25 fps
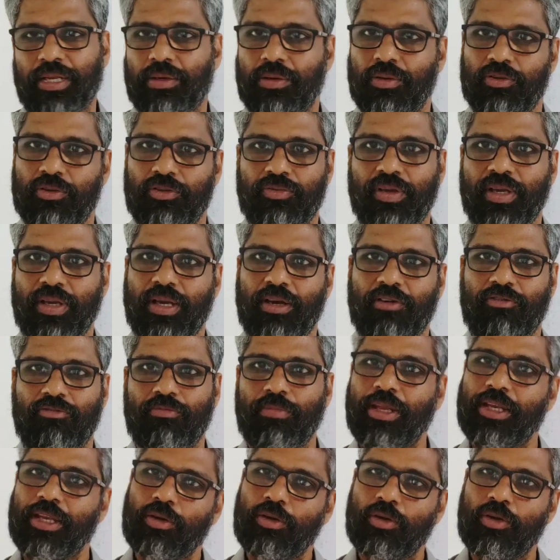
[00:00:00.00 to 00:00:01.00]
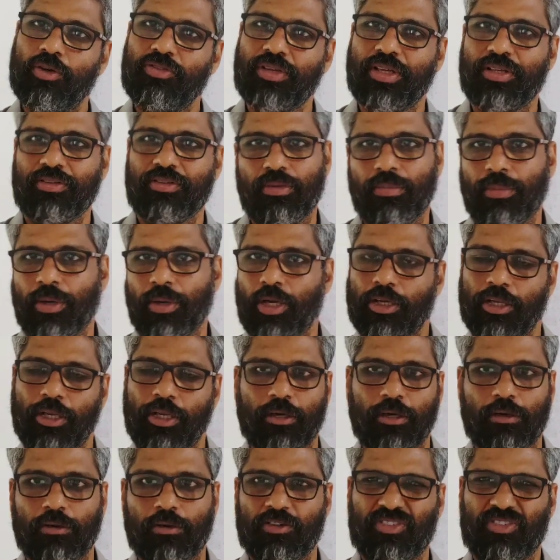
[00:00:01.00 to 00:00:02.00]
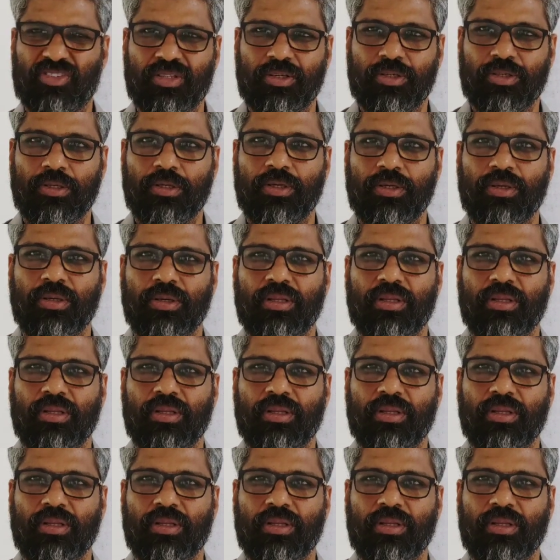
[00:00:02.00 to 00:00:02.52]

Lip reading: We have main clause and subordinate clause.